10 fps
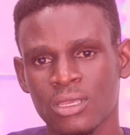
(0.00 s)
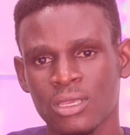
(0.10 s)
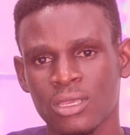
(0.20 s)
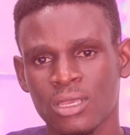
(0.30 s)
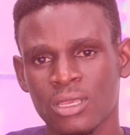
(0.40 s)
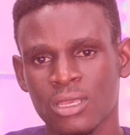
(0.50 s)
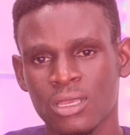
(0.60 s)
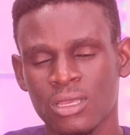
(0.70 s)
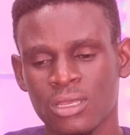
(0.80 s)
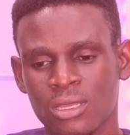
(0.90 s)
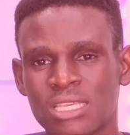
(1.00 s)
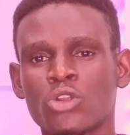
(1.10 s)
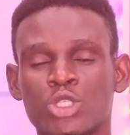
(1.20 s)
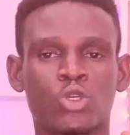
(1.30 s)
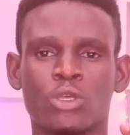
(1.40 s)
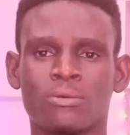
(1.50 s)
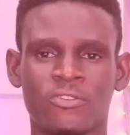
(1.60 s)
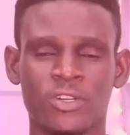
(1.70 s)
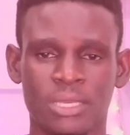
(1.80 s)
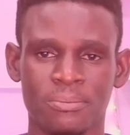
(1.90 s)
The Bible says God showed up
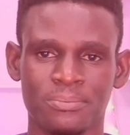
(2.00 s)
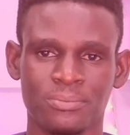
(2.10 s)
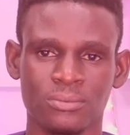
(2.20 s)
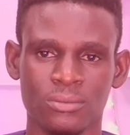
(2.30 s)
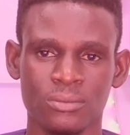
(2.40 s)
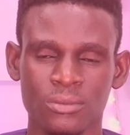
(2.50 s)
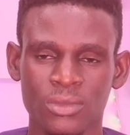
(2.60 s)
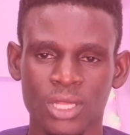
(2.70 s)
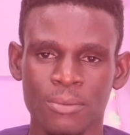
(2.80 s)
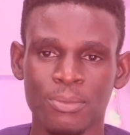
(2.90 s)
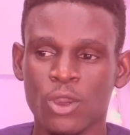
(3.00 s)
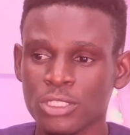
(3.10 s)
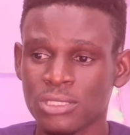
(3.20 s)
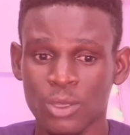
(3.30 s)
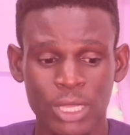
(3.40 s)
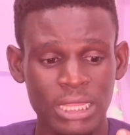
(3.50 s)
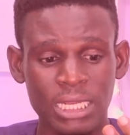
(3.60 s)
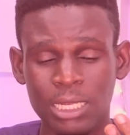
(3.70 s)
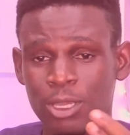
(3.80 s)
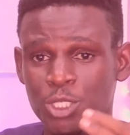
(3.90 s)
for them. Because they were
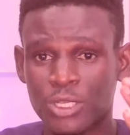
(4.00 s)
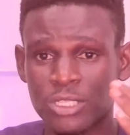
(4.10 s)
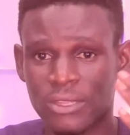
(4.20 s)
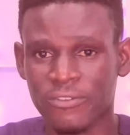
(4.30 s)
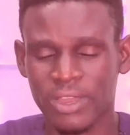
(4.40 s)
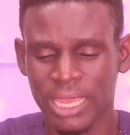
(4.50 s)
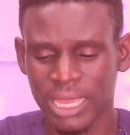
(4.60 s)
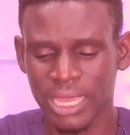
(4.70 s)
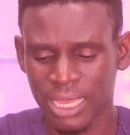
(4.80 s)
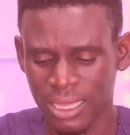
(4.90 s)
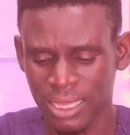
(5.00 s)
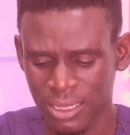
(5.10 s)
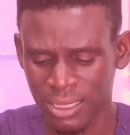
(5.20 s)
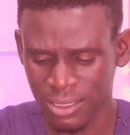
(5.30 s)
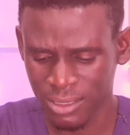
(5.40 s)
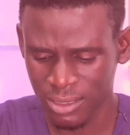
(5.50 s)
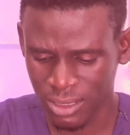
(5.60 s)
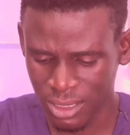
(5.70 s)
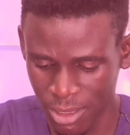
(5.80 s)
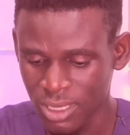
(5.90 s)
three that were thrown into the fire, but
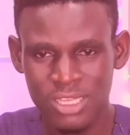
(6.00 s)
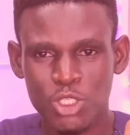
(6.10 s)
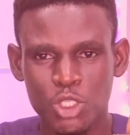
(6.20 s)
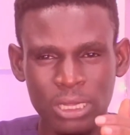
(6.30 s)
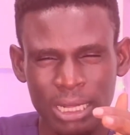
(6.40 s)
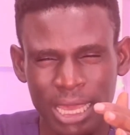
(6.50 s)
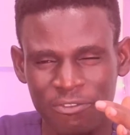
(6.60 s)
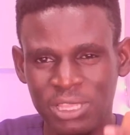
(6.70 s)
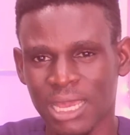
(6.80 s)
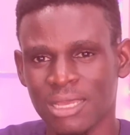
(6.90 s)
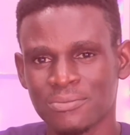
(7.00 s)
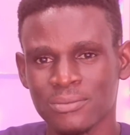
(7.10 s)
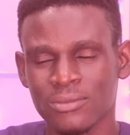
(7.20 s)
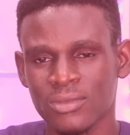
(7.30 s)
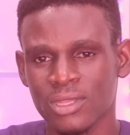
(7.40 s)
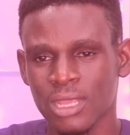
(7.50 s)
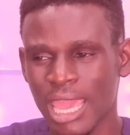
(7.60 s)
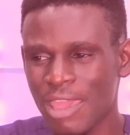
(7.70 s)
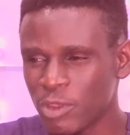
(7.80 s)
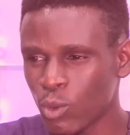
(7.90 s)
shortly after,
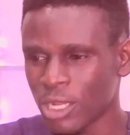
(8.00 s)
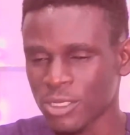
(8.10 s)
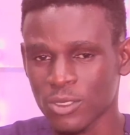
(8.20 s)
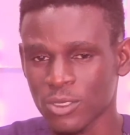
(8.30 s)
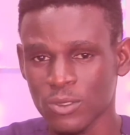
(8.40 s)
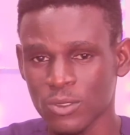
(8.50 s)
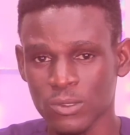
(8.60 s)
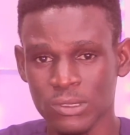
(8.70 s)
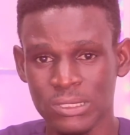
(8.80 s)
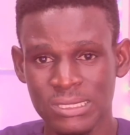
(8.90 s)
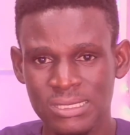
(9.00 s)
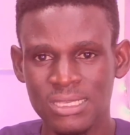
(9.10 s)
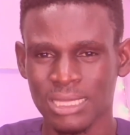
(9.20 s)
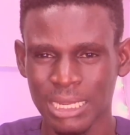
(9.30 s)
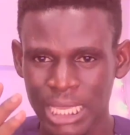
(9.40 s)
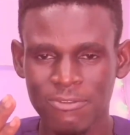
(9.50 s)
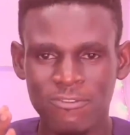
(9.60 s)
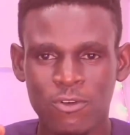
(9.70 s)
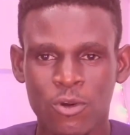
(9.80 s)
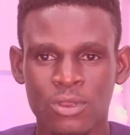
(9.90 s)
everyone could see that it became
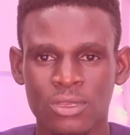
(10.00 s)
four.